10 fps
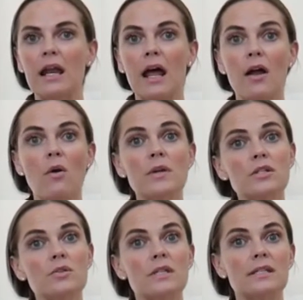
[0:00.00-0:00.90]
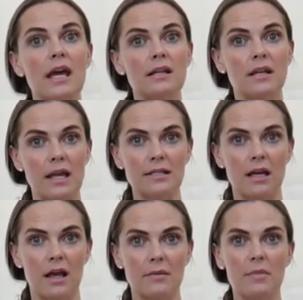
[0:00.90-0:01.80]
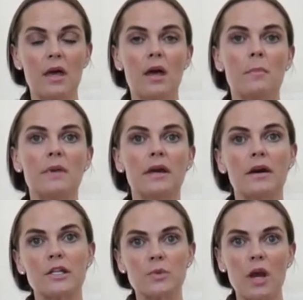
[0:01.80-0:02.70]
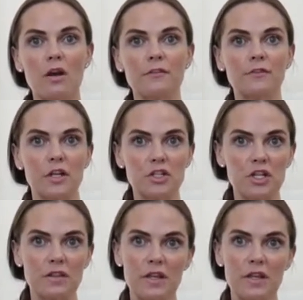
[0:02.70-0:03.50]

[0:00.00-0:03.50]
and I always do this at nighttime, because we are flushing